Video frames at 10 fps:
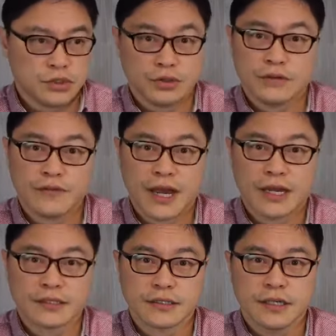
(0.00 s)
do your
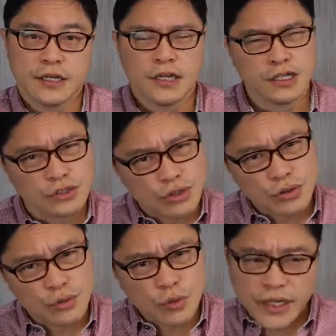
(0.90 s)
fast.
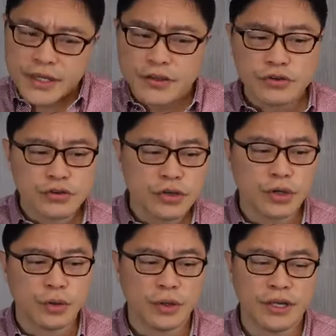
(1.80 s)
So what can you
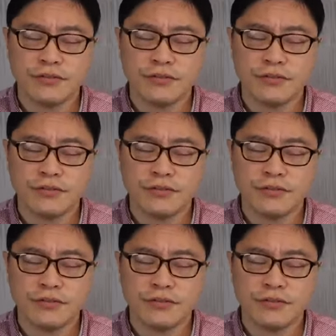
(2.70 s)
do